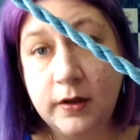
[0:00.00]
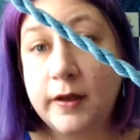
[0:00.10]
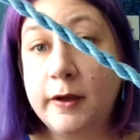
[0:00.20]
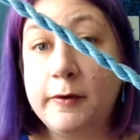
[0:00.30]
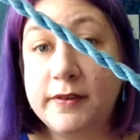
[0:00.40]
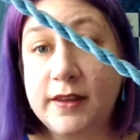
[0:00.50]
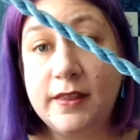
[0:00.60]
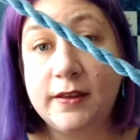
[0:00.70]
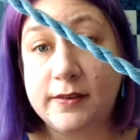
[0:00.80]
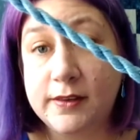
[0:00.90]
I will say
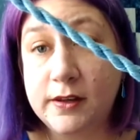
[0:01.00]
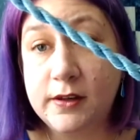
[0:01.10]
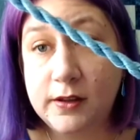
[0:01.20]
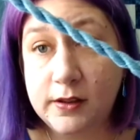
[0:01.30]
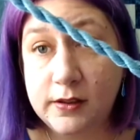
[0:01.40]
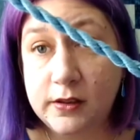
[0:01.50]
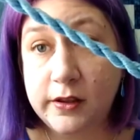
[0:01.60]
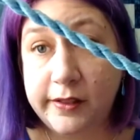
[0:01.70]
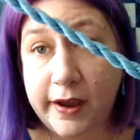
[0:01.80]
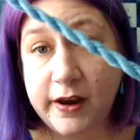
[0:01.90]
this.
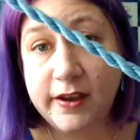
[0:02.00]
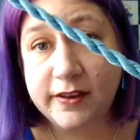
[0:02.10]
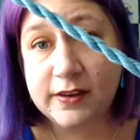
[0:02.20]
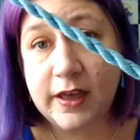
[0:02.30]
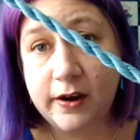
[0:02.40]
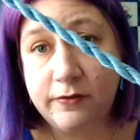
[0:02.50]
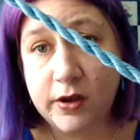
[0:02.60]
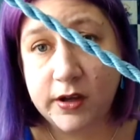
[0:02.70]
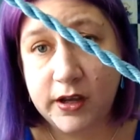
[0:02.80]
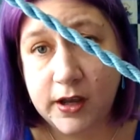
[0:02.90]
The lighting is kind of
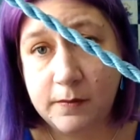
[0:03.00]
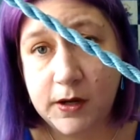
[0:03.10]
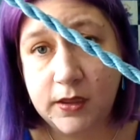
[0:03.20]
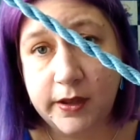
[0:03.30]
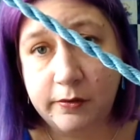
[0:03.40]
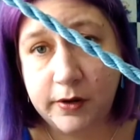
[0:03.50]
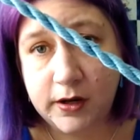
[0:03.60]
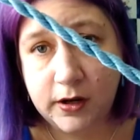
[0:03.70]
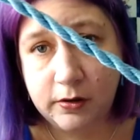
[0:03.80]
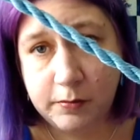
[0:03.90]
funky coming in that
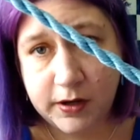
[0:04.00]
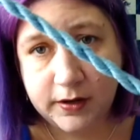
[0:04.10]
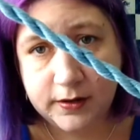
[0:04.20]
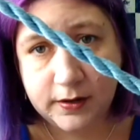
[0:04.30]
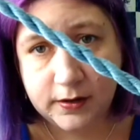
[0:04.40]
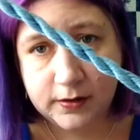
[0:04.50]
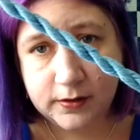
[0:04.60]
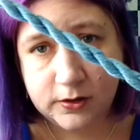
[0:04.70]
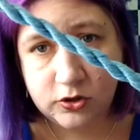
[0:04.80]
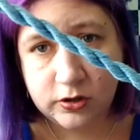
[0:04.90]
window, but it
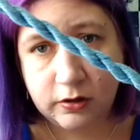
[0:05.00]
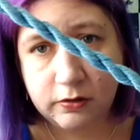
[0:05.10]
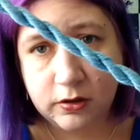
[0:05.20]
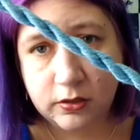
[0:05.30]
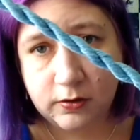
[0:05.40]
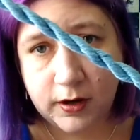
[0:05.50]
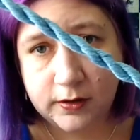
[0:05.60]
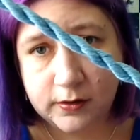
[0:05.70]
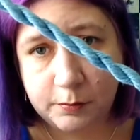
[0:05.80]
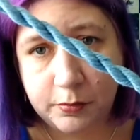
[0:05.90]
does show the
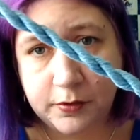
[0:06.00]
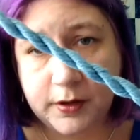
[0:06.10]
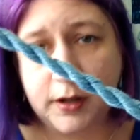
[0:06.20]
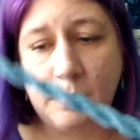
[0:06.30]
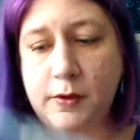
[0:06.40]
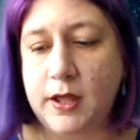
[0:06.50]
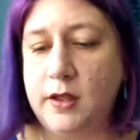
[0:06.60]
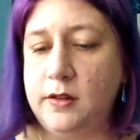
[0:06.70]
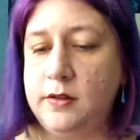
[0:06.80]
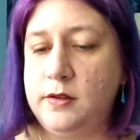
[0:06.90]
threads pretty well.